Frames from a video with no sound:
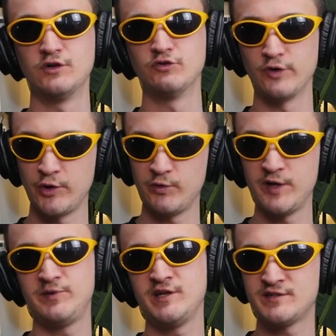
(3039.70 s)
Runway
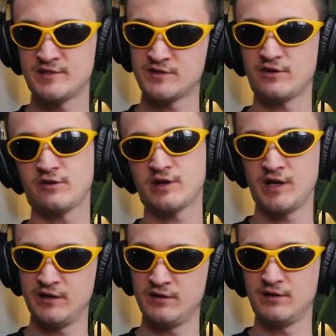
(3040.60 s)
pieces are
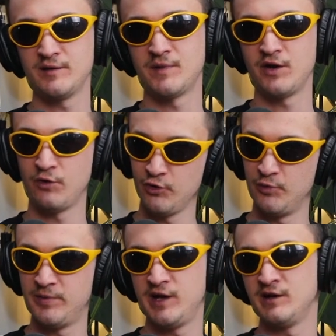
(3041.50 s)
kind of like my oil
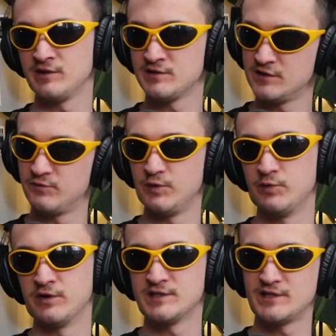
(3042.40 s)
paintings, if we
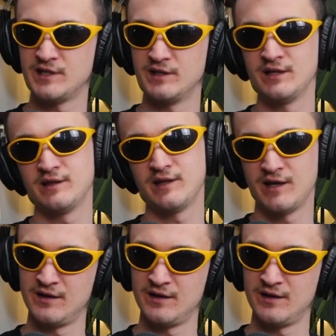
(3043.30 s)
want to say it like that.